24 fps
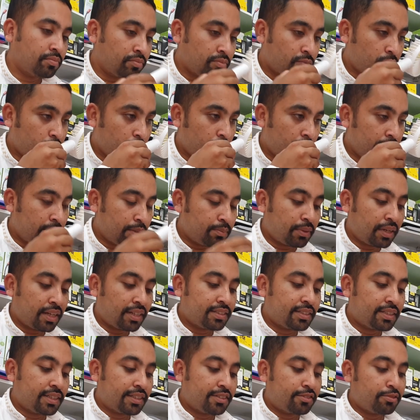No any
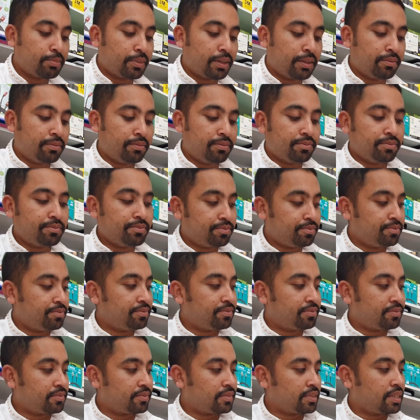plastic smell.
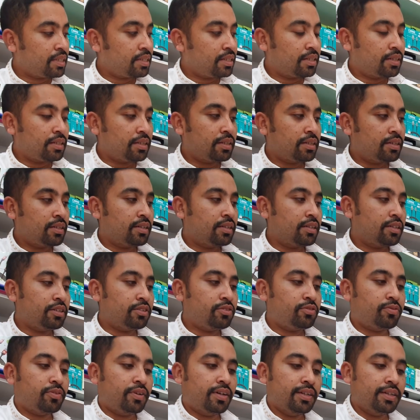It's
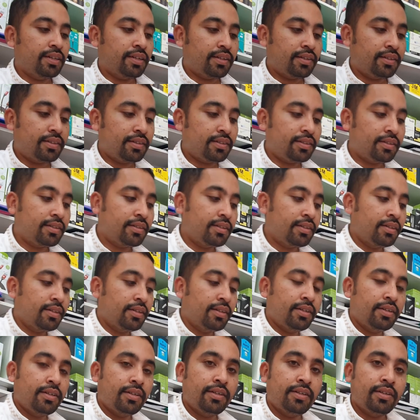fine.
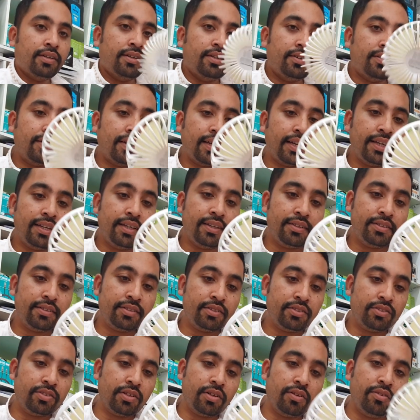Okay.
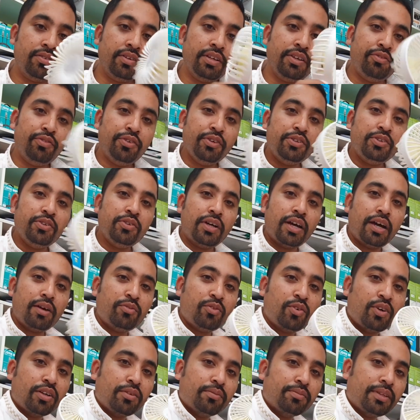So if you do have
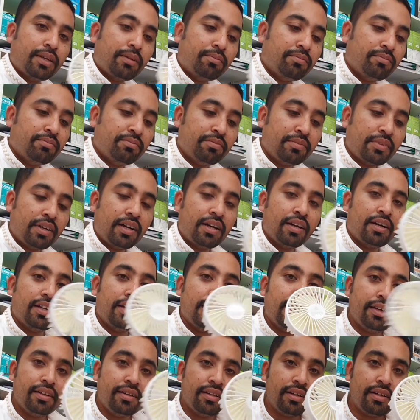one of them,
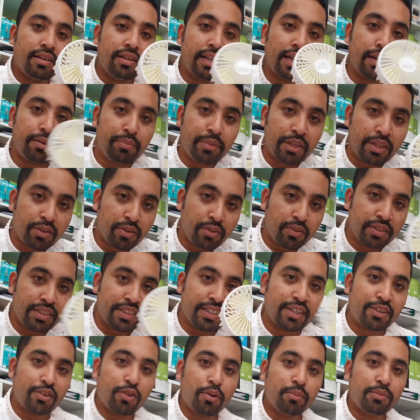let me know in
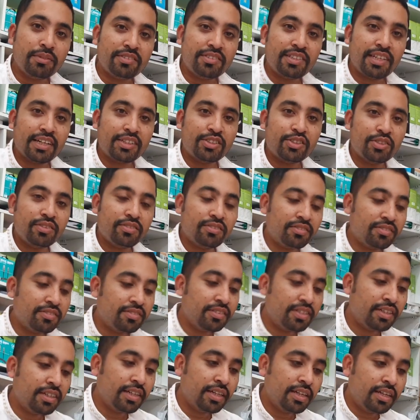the comment section.
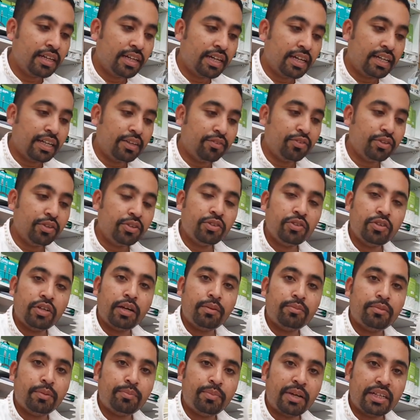And if you do
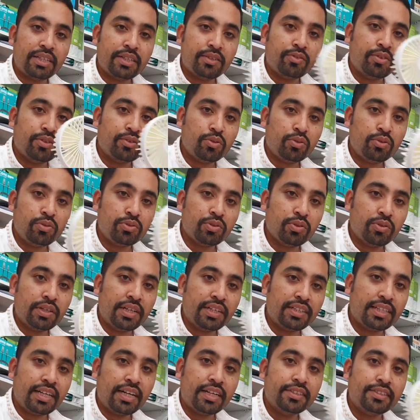have the better one also,
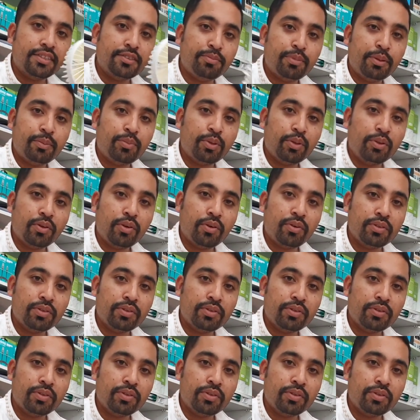let the other people know